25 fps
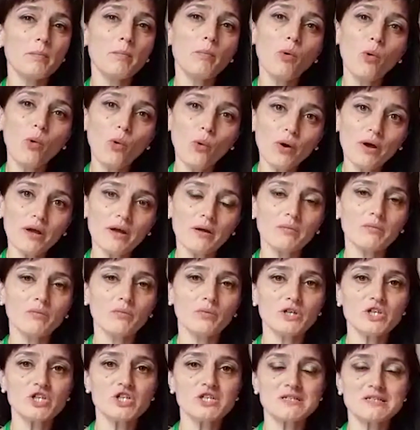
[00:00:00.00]

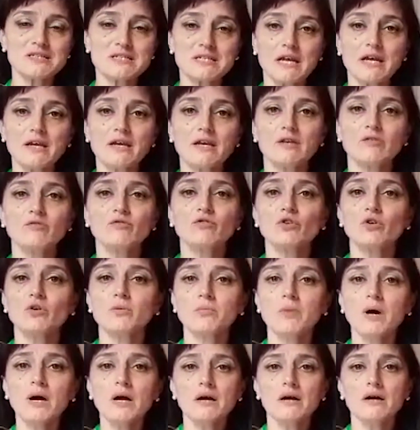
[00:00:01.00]
poem which is taken
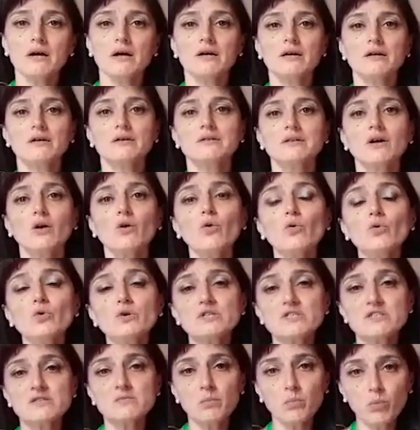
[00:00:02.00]
from
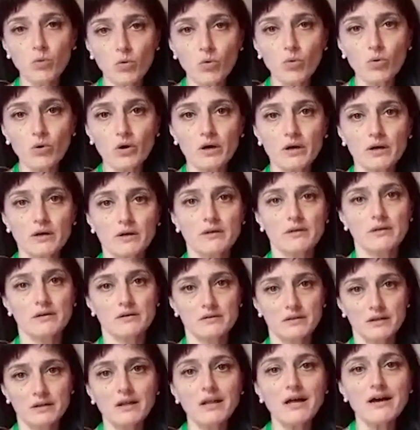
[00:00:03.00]
Tagore's book,
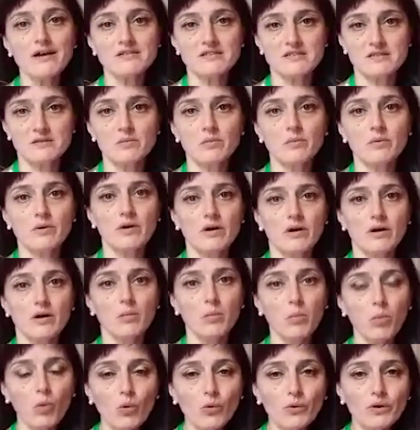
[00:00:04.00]
the last
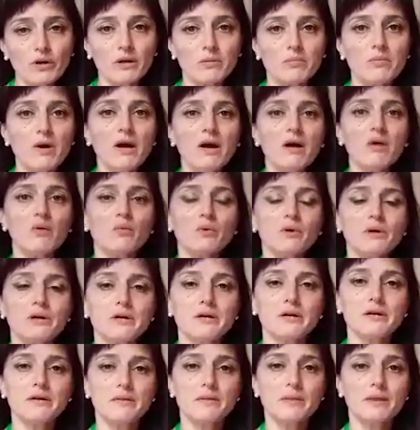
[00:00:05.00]
poem,
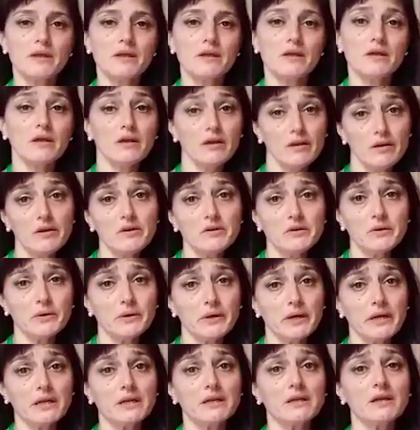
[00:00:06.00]
where the
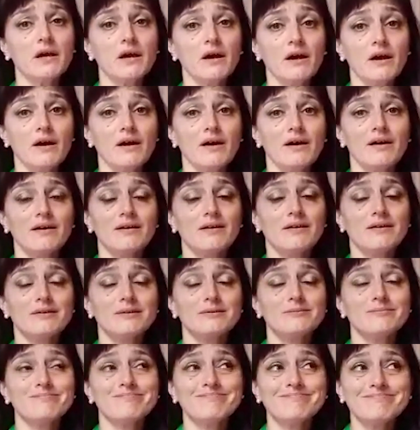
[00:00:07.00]
heroine,
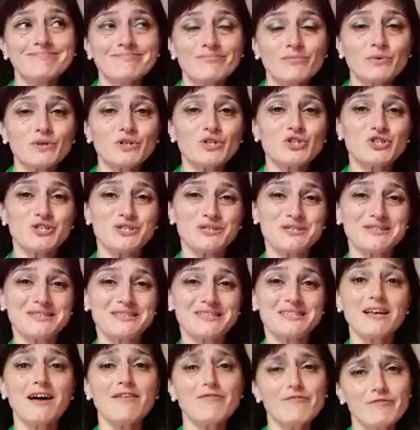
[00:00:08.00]
which is
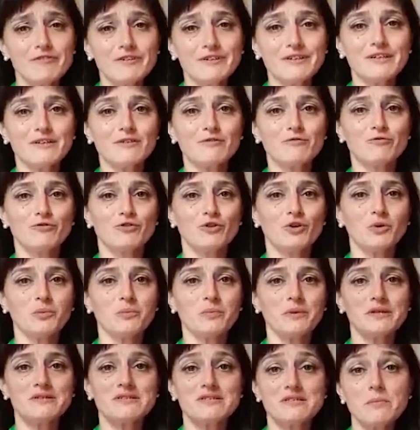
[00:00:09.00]
suffering
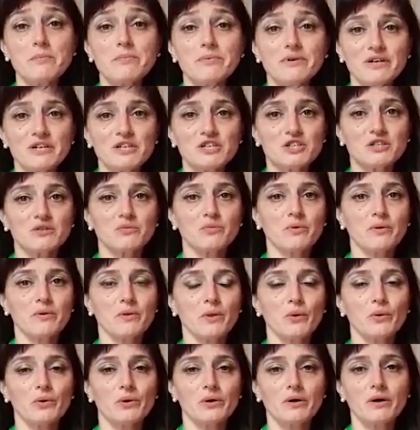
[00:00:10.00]
from the separation
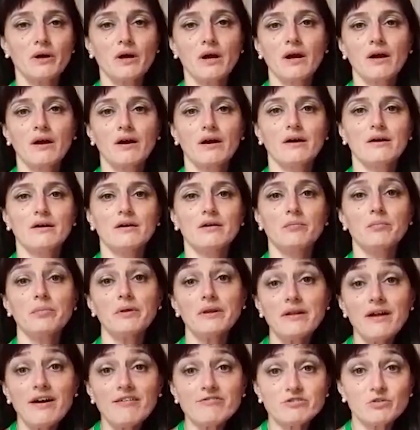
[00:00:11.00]
with her
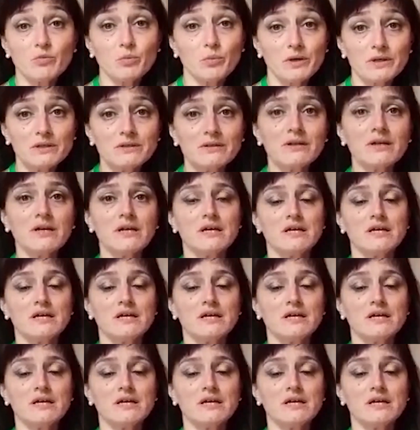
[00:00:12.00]
beloved one,